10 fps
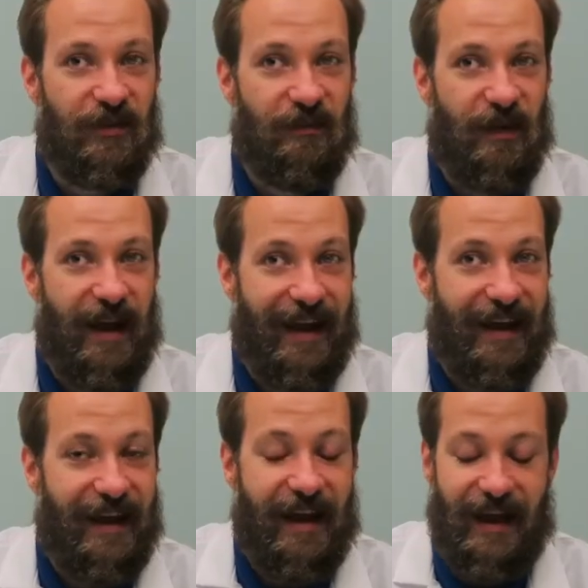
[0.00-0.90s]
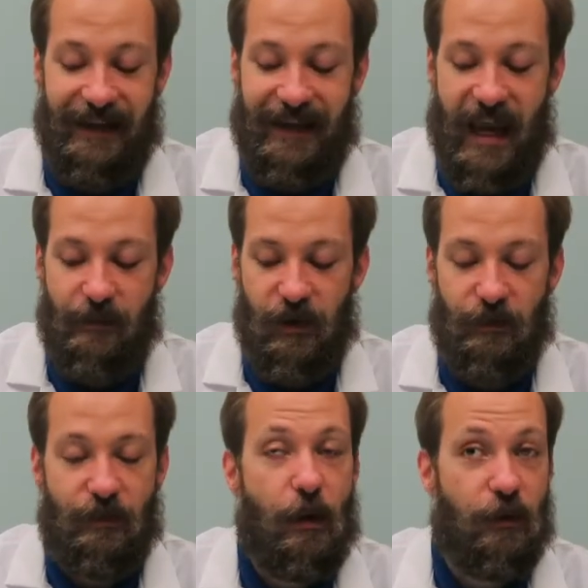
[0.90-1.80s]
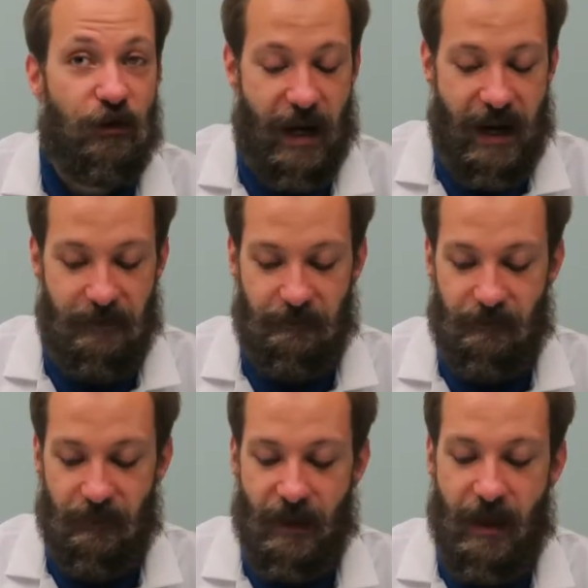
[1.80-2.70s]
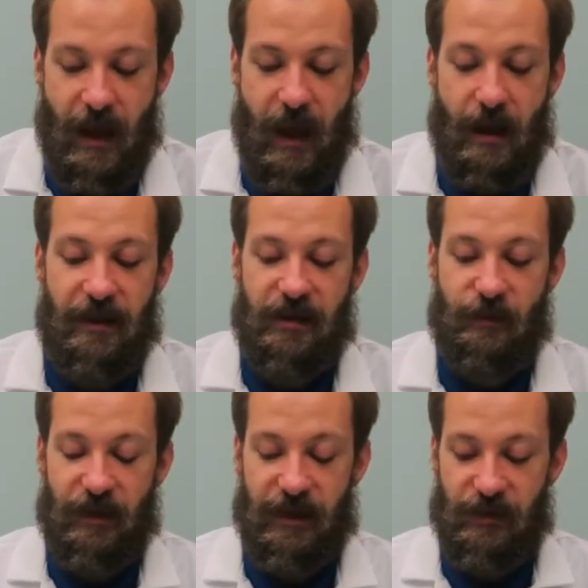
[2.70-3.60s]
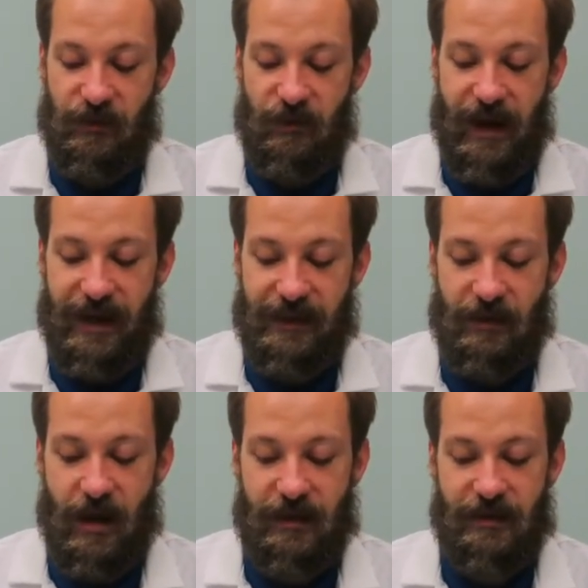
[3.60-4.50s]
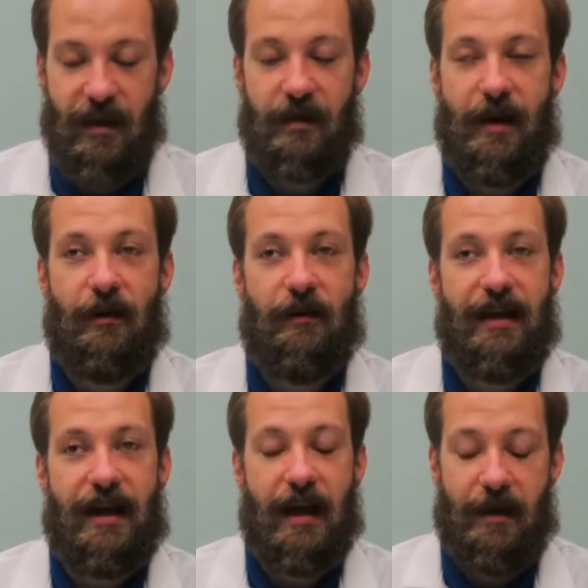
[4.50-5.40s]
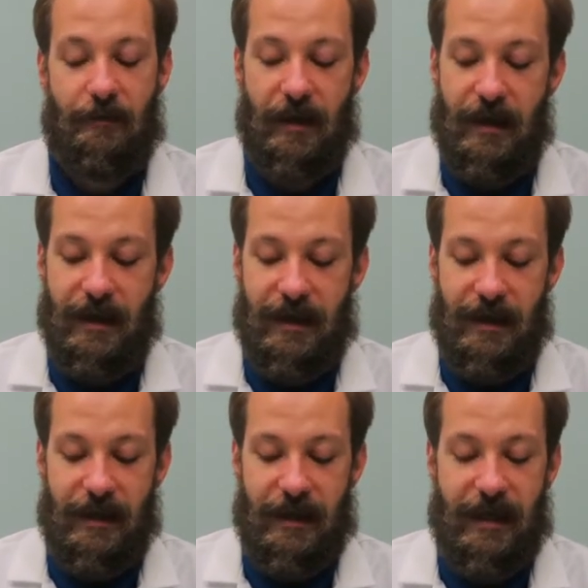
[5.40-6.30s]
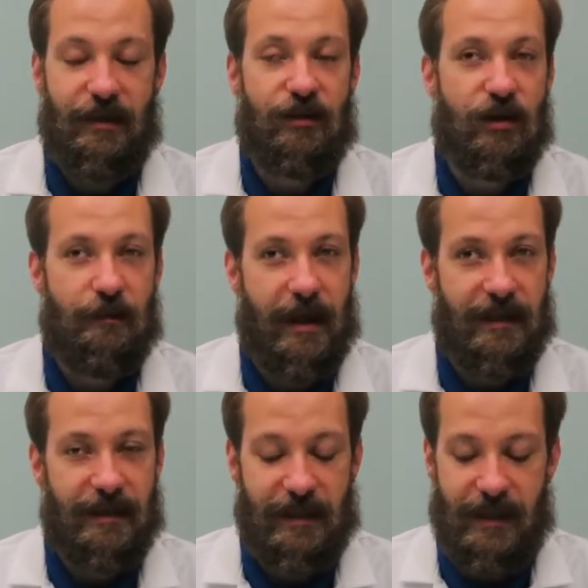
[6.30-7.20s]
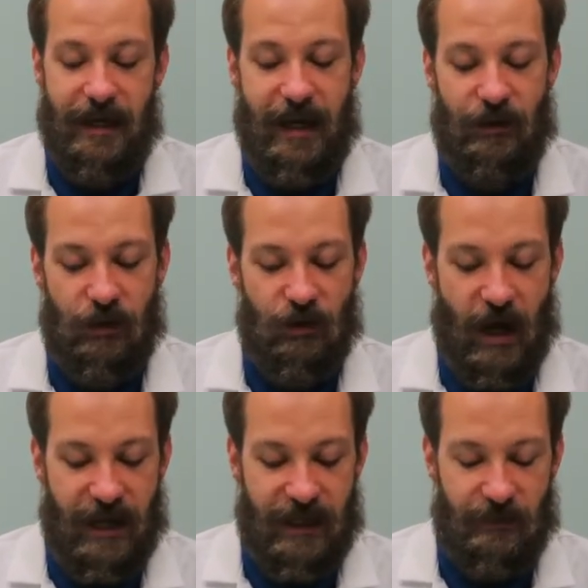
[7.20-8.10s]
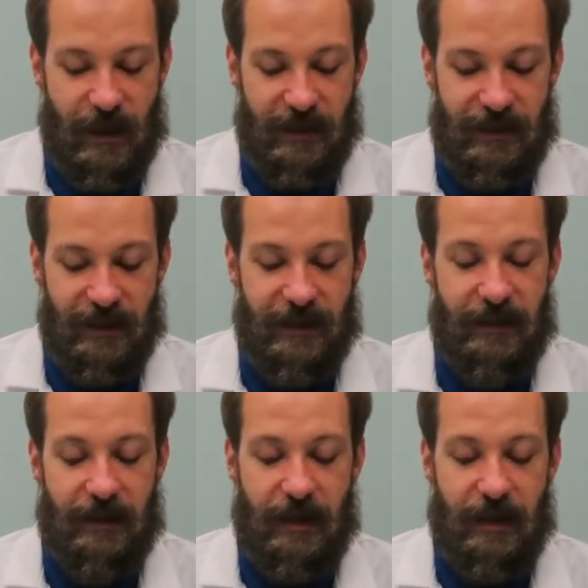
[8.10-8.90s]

by Gabriel Moje. This book is great. It talks a lot about Eastern medicine, ancient Chinese medicine,